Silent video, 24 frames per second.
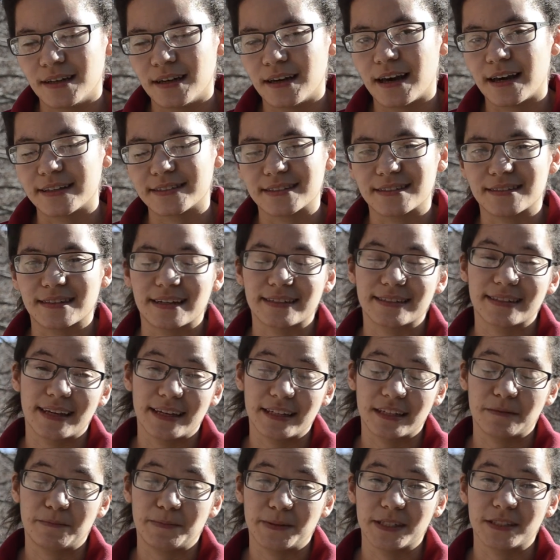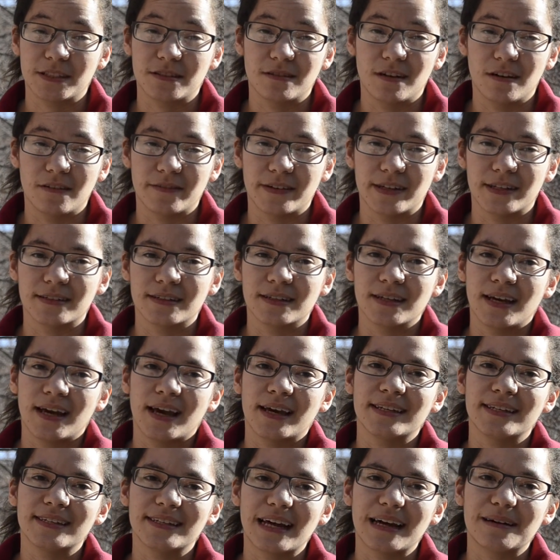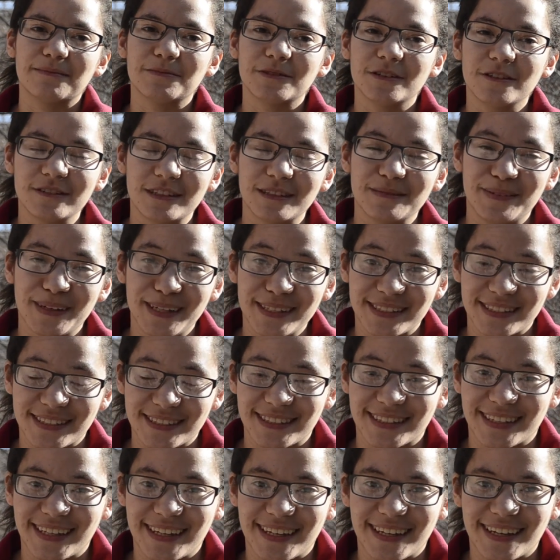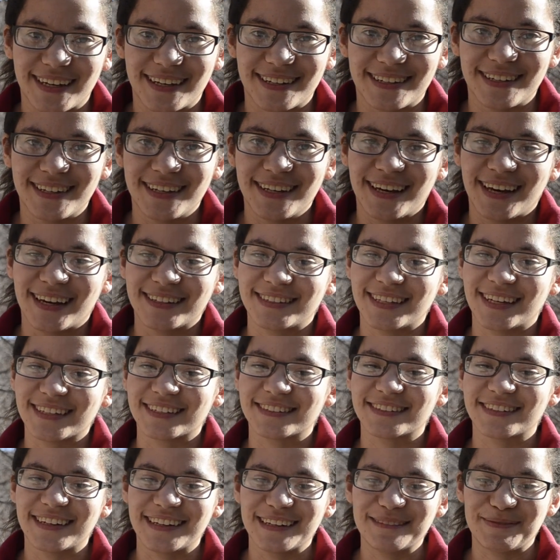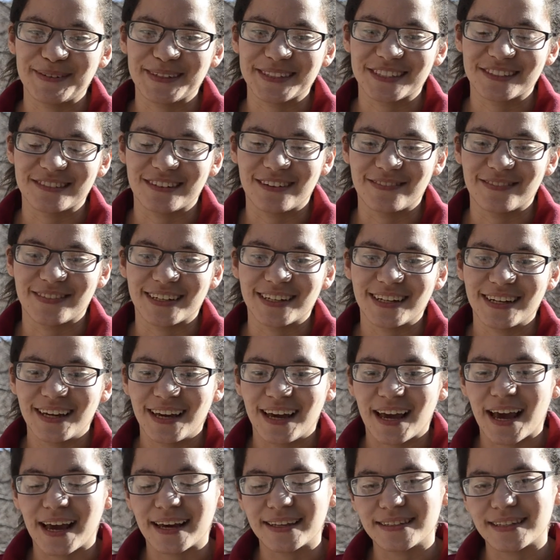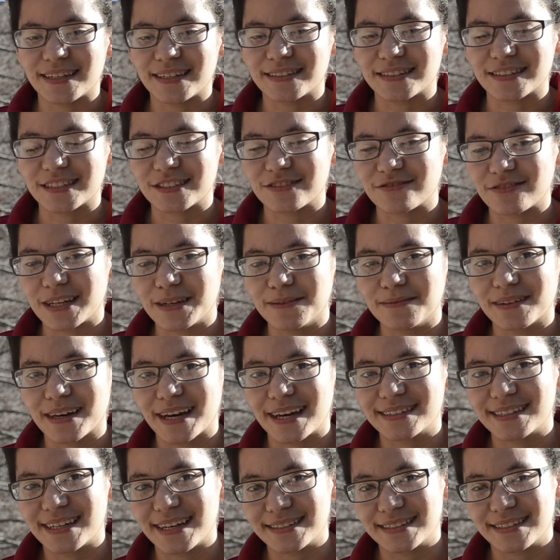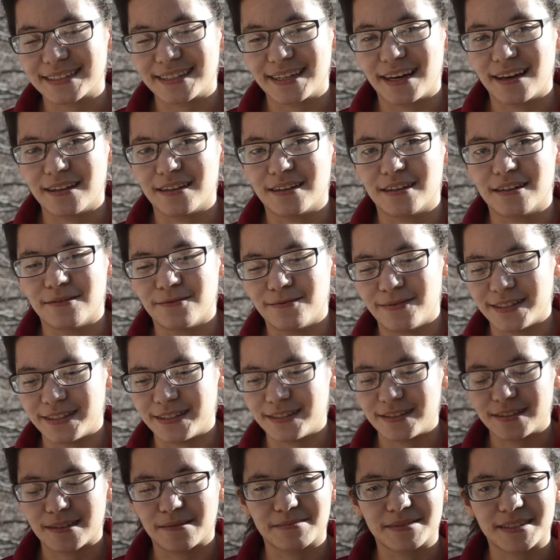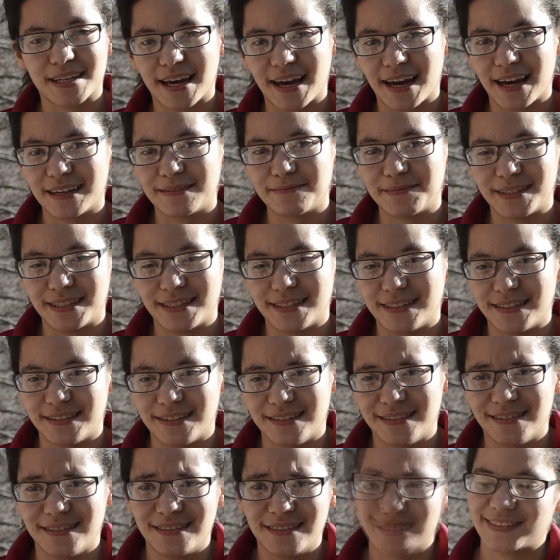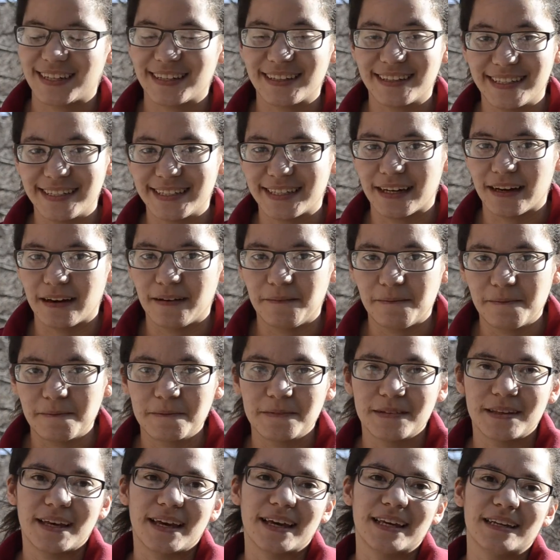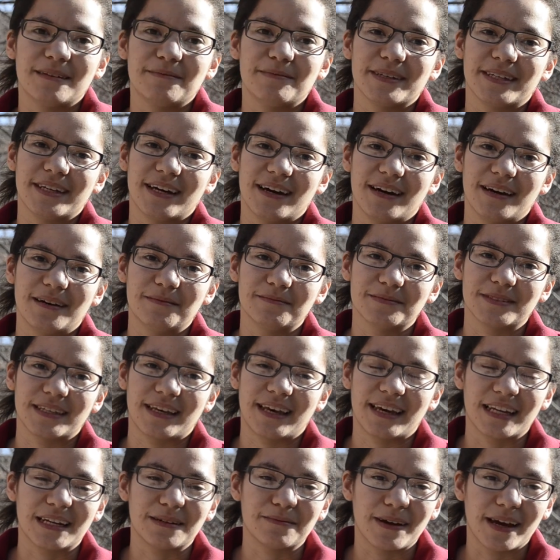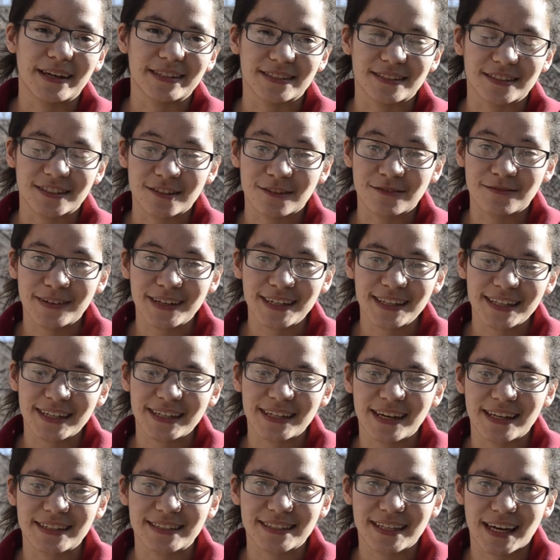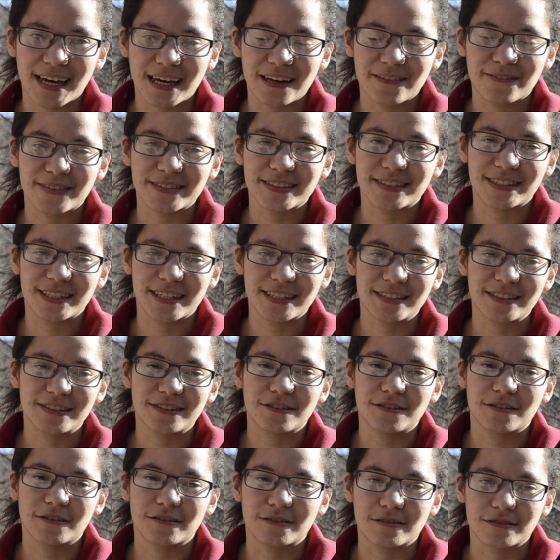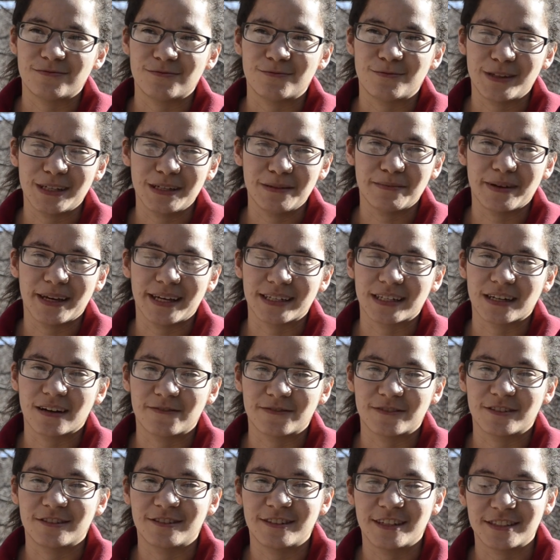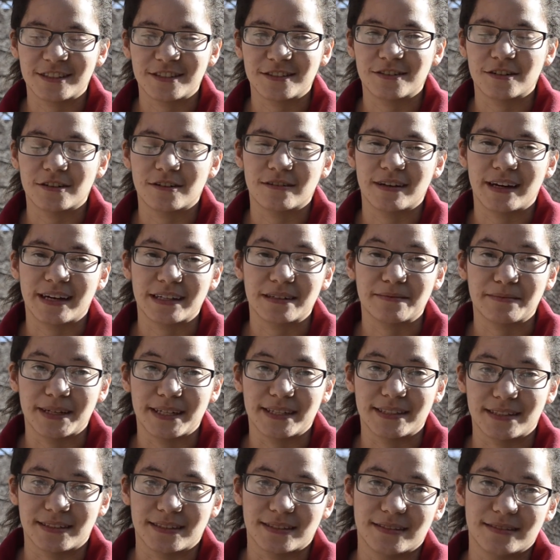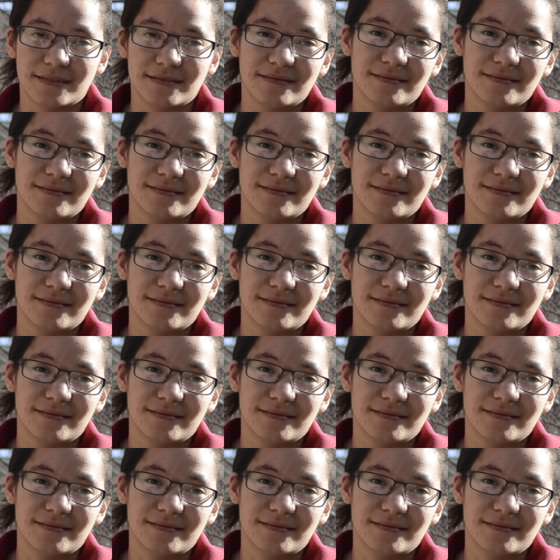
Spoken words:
as in like take a picture of it. And then I move the pieces again and take another picture of it. And then streamline that together with some timing cleanup, and it becomes the animation. So really, it's kind of a digital remake of traditional animation.